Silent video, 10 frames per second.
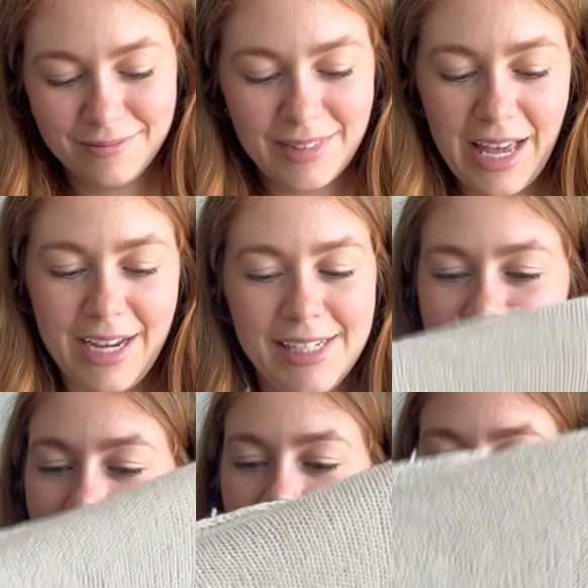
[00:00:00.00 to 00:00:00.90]
I guess
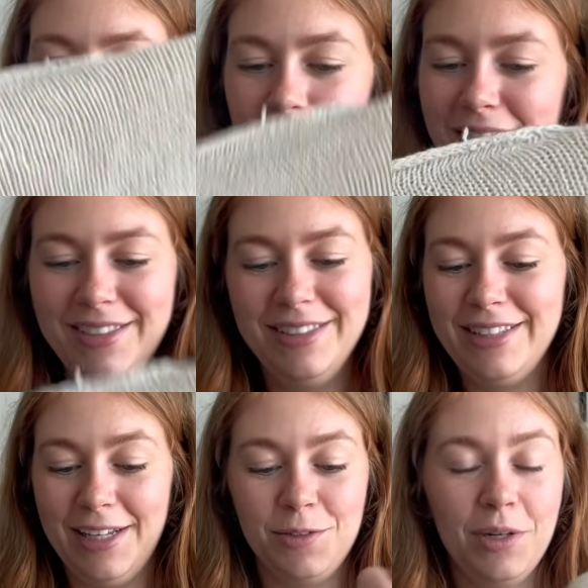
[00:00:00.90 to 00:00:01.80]
that's what
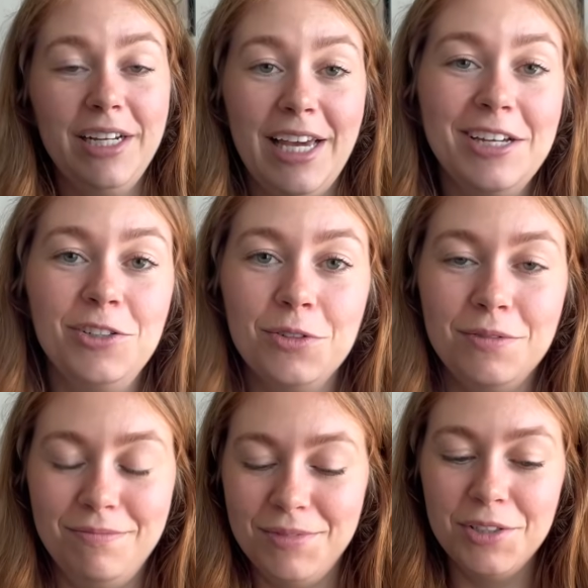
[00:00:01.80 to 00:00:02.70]
gauge
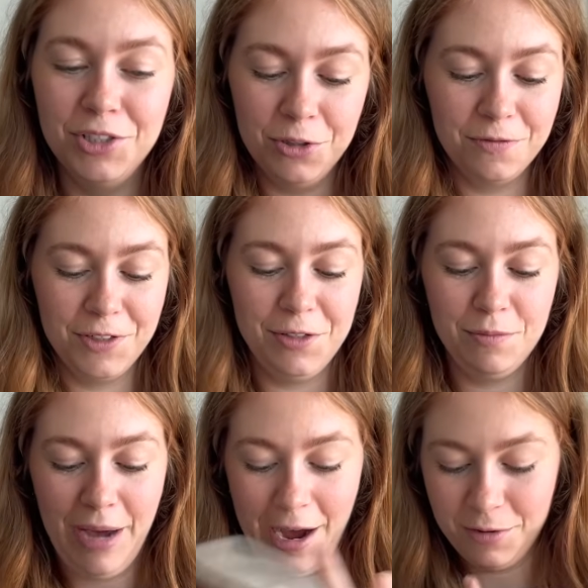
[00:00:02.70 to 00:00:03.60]
will do for you, the
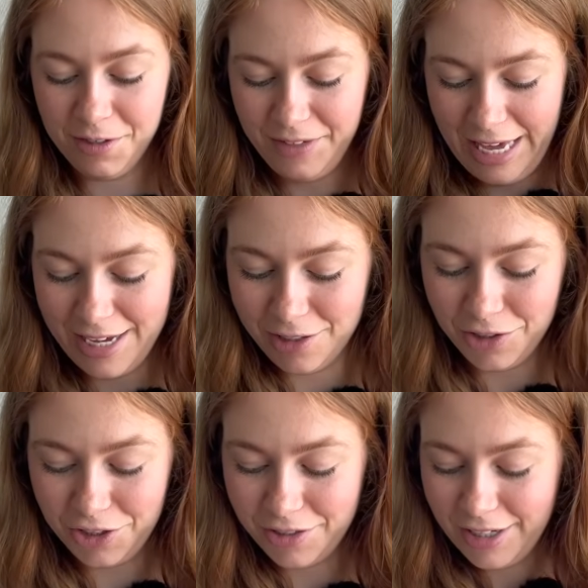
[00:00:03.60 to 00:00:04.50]
power of
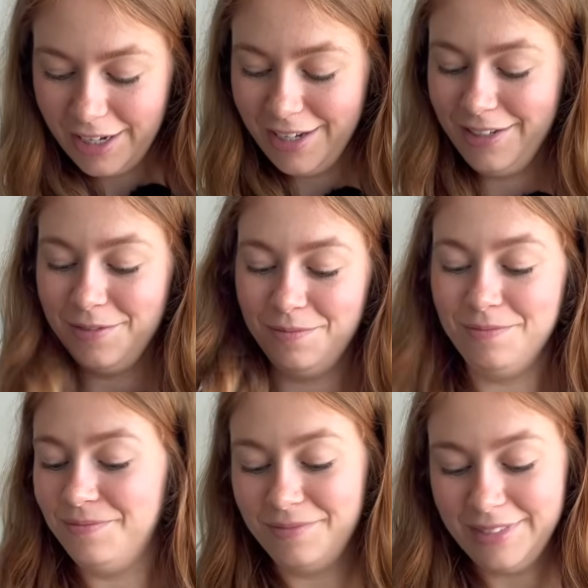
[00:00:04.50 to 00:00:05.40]
gauge.
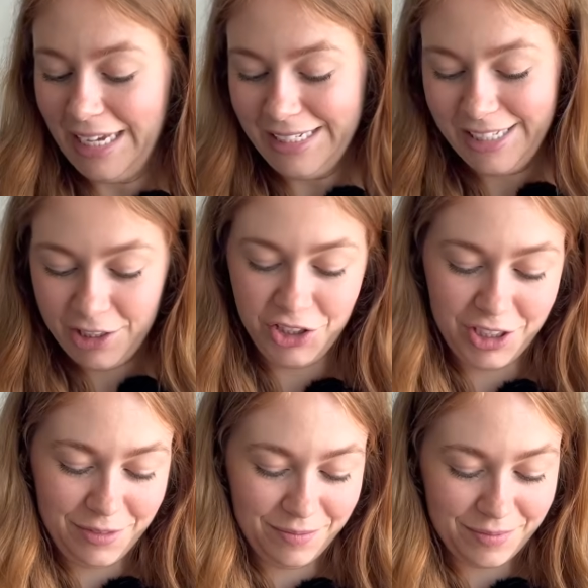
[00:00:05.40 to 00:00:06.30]
And
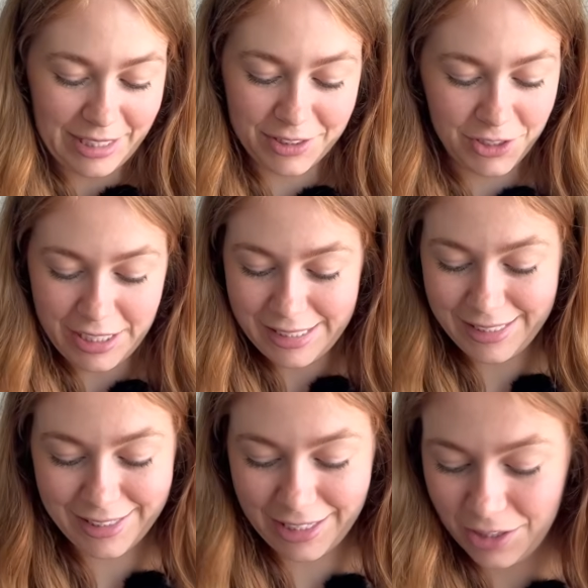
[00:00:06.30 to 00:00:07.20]
tension, that's crazy.
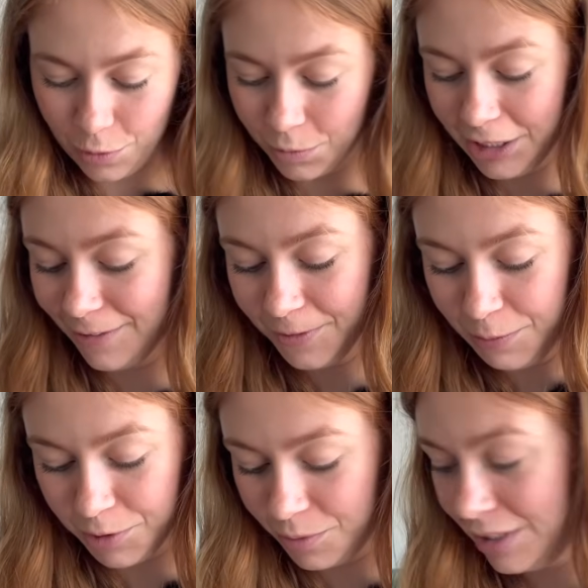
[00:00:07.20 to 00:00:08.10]
It's like the only difference
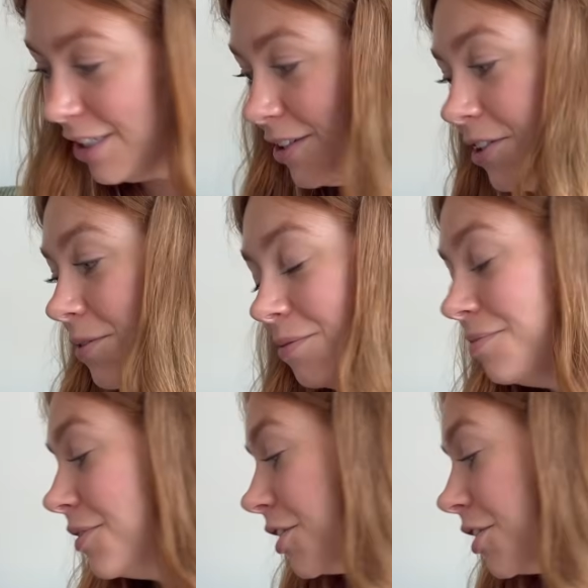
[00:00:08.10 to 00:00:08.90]
between these two. It's